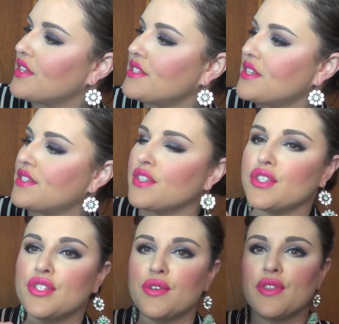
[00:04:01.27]
This is the
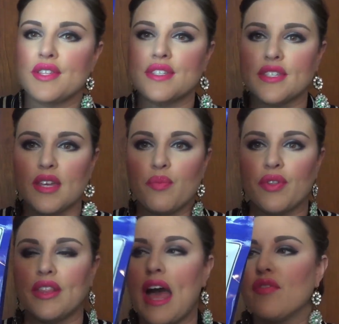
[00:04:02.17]
Soothe and Sleep
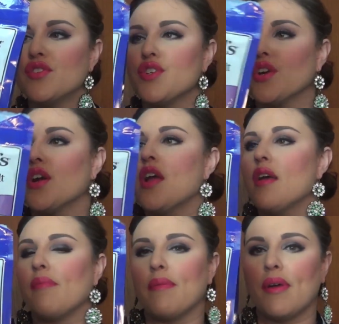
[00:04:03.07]
with Lavender.
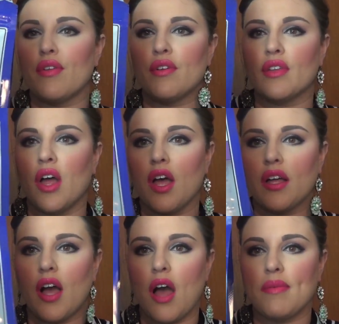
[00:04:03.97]
My
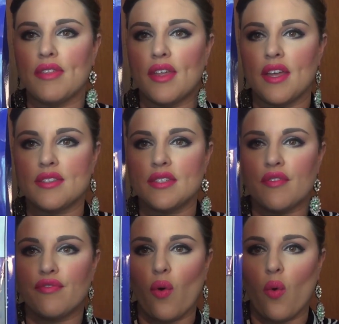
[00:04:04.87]
mother-in-law got me this
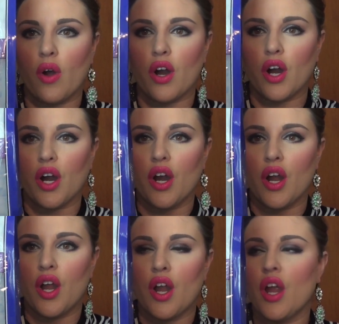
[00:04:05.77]
for
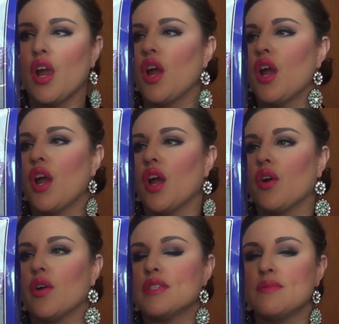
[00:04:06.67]

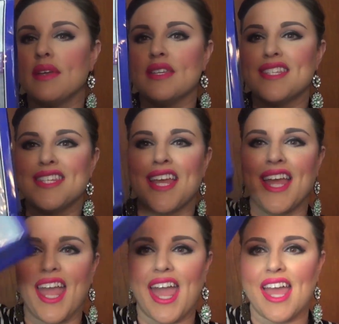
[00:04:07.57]
Christmas,
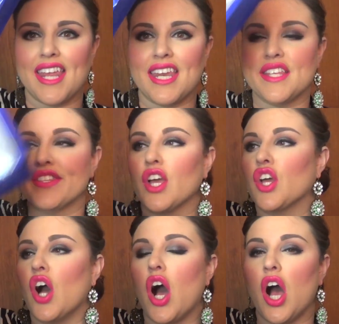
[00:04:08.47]
and it is
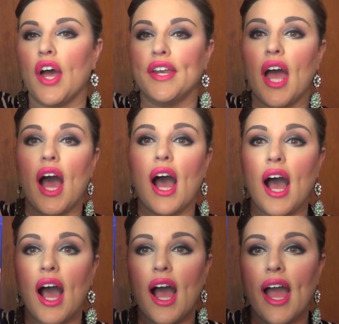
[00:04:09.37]
gone.
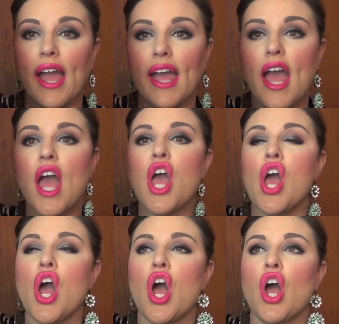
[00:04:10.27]
I
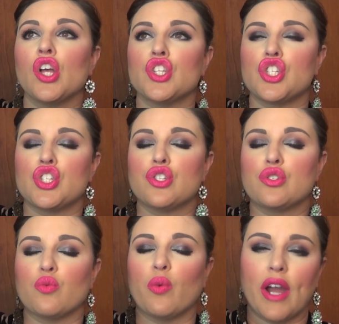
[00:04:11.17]

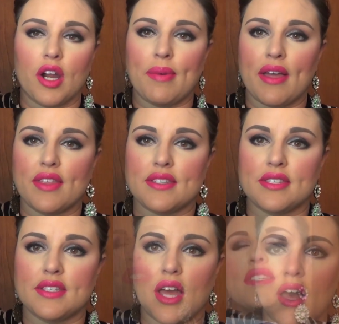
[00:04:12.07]
swear by this
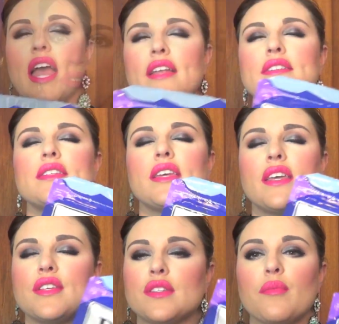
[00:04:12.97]
stuff. Scent
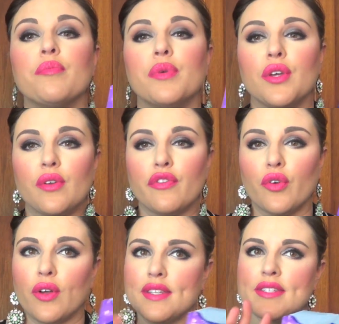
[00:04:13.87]
is
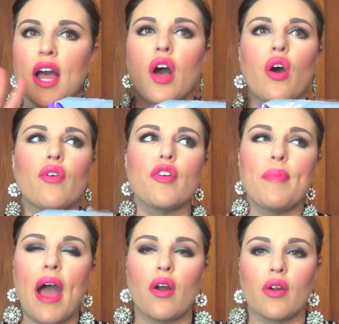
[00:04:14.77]
beautiful. It's not
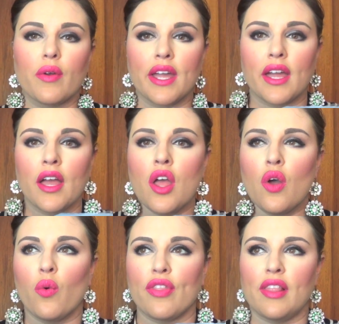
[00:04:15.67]
overpowering
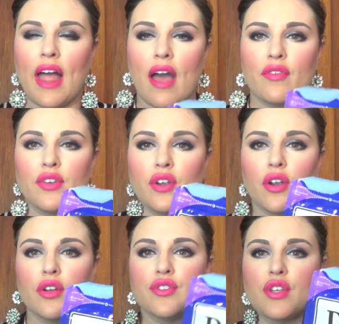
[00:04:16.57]
with
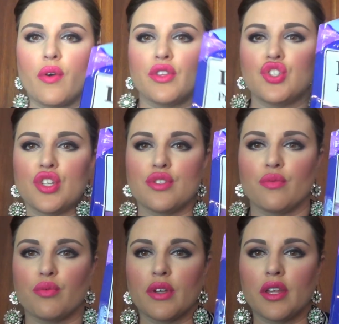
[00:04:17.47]
lavender, so it's just
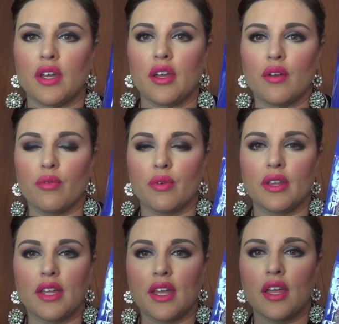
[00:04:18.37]
really,
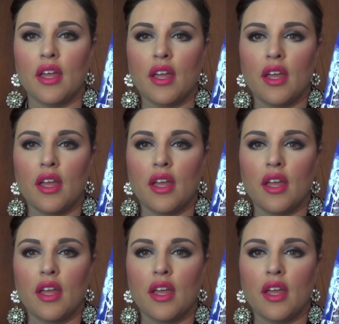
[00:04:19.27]
really,